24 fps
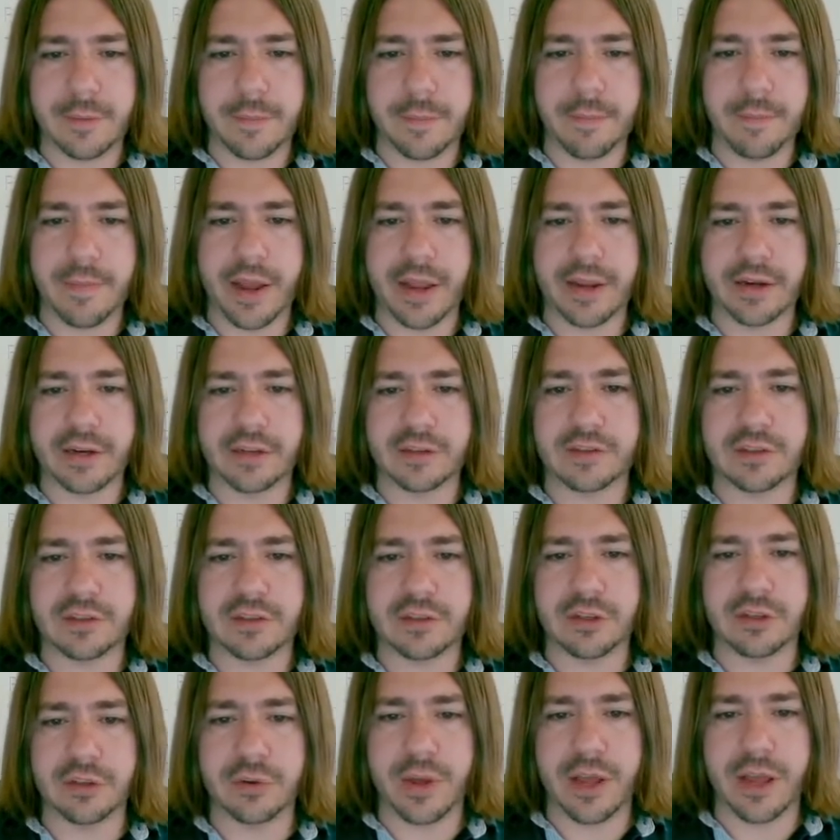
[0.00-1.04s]
minus
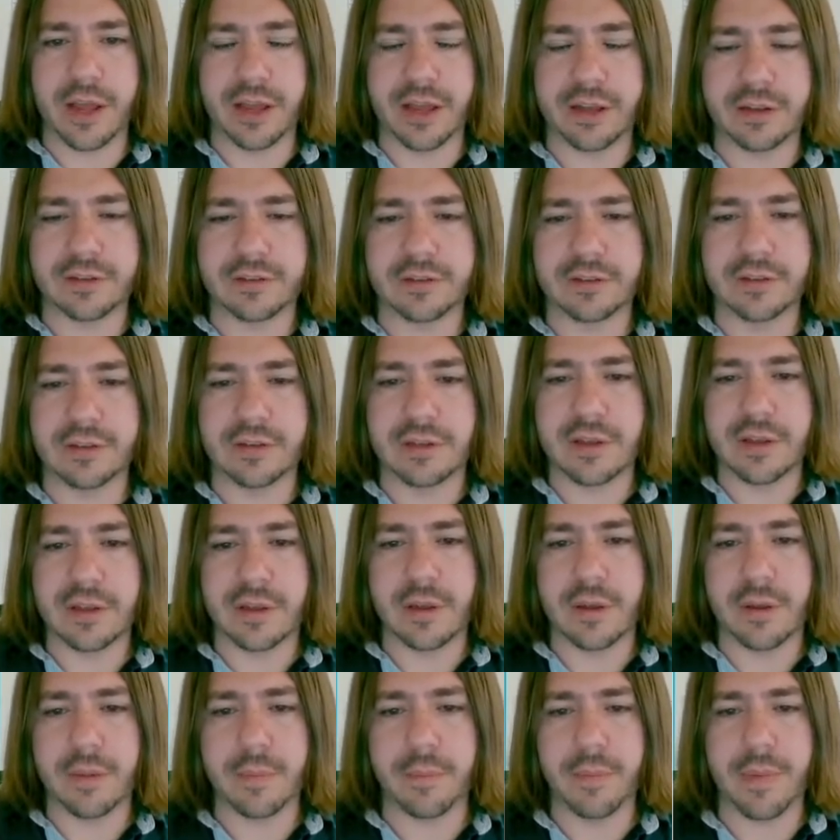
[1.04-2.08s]
two x
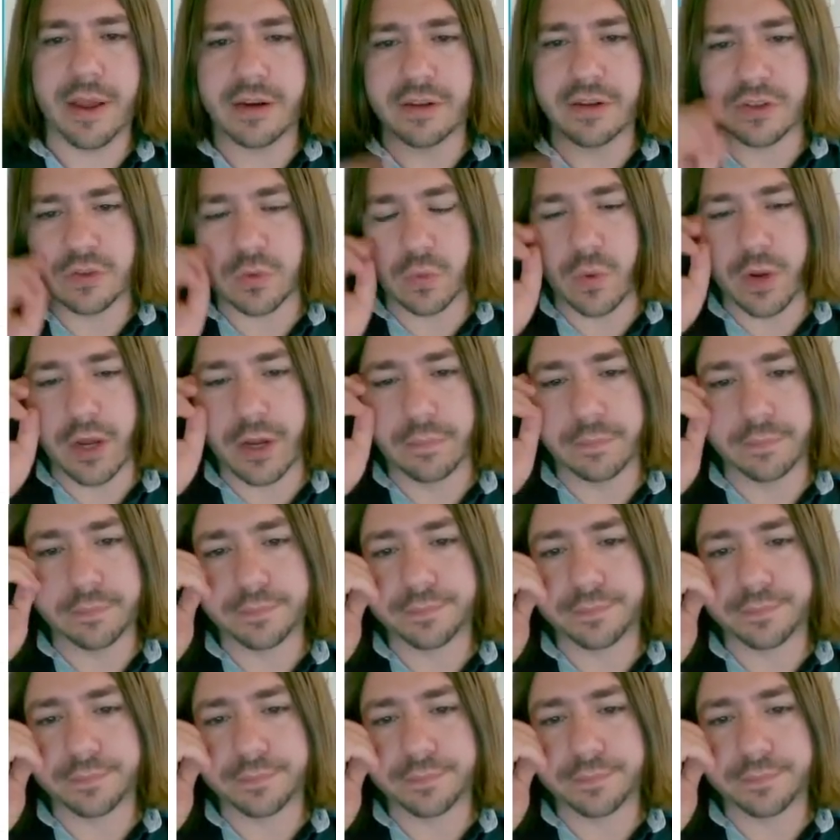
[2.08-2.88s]
minus one.